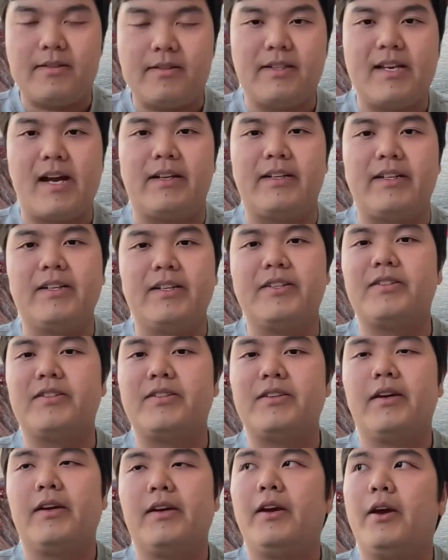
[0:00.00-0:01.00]
exactly.
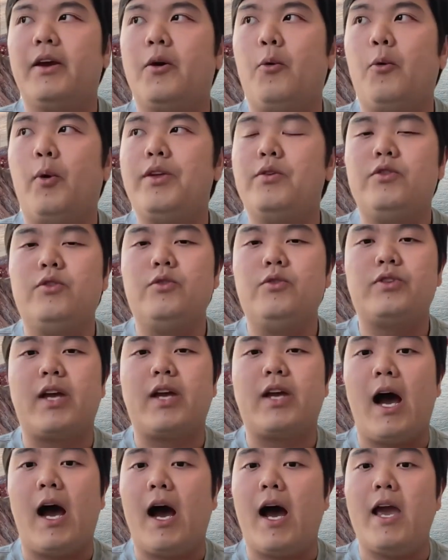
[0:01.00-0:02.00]
Because when you use
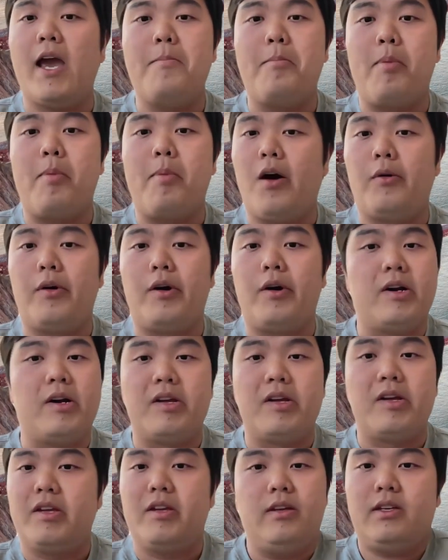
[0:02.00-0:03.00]
high
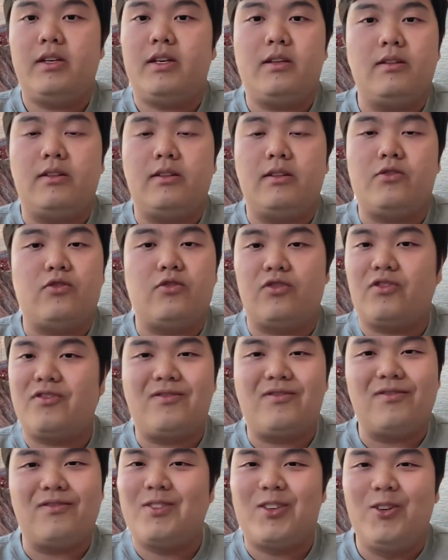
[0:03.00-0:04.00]
power, it can
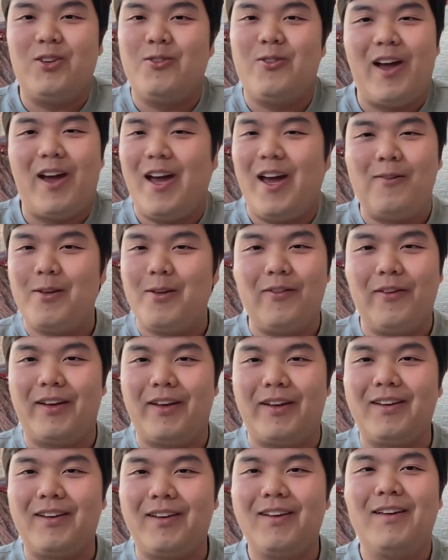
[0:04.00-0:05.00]
just kill
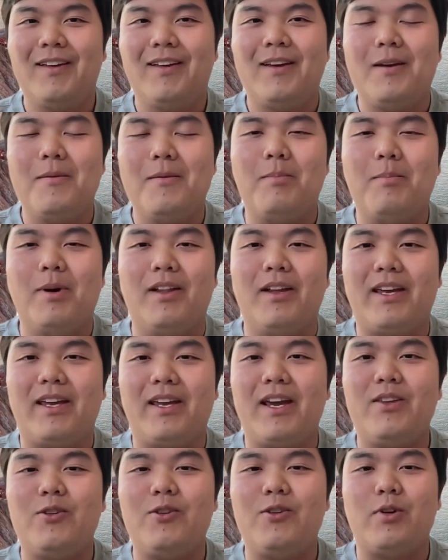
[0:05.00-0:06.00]
everything. But
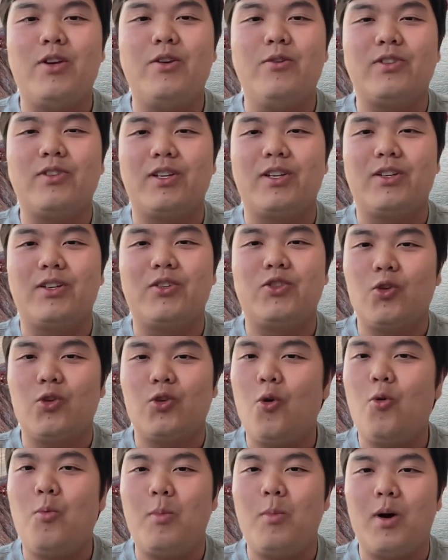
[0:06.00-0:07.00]
again, you are using
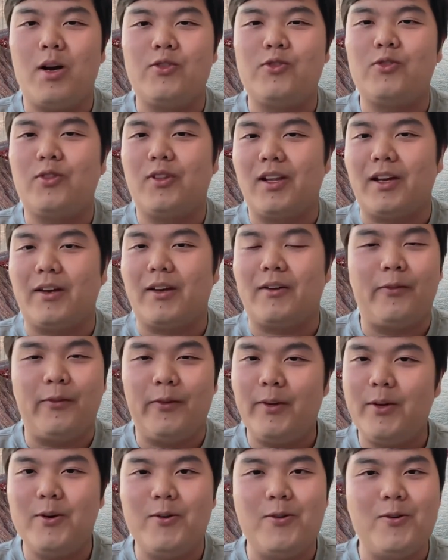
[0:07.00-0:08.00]
so much like
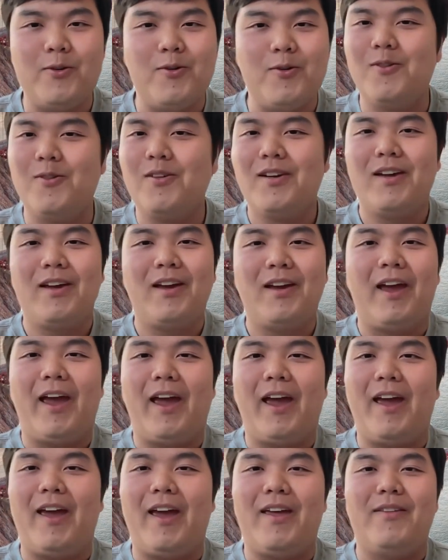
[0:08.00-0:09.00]
fuel,
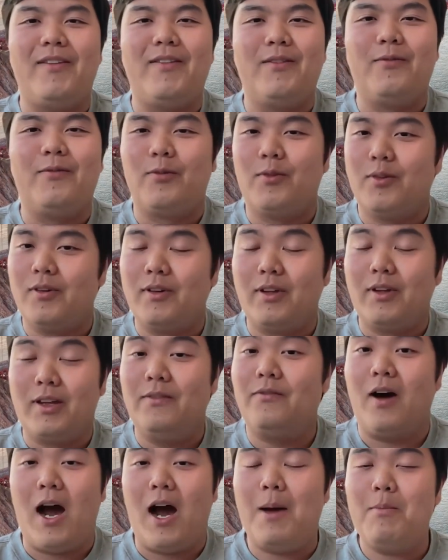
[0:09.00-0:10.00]
and for
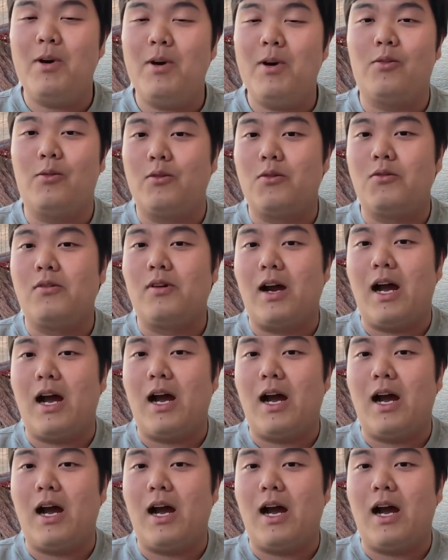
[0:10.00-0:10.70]
if I'm a grower,